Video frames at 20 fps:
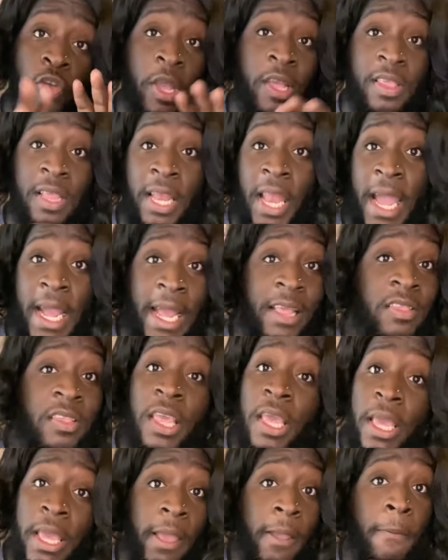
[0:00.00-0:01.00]
Tracy, like I
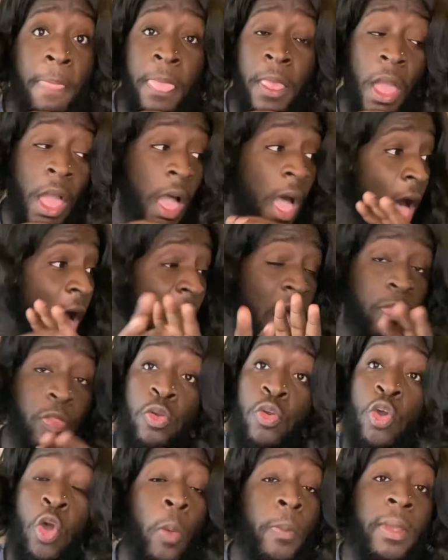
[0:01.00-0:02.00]
said, either you
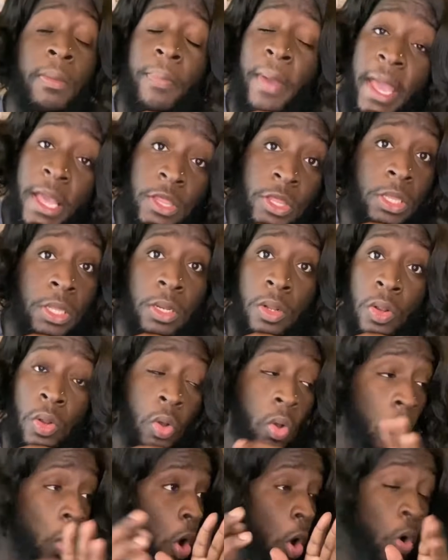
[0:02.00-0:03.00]
going to be patient
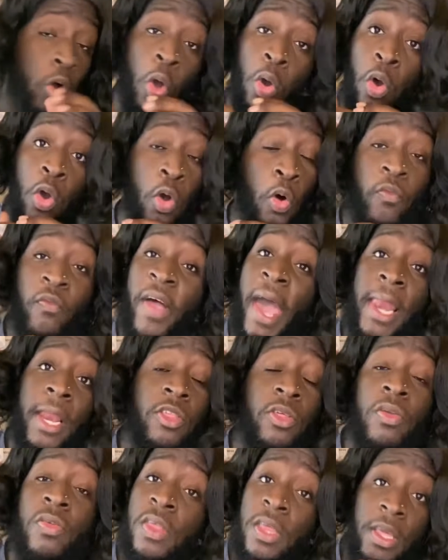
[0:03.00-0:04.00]
or go find it
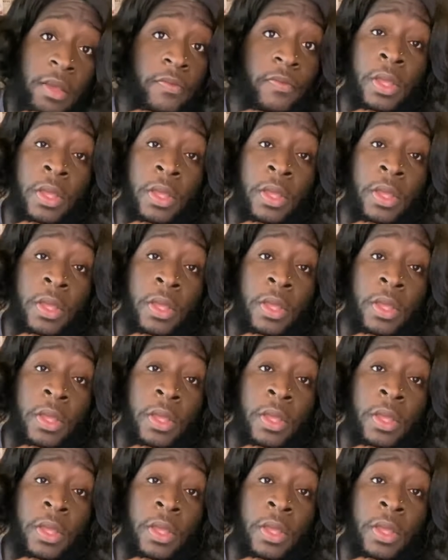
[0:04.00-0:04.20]
yourself.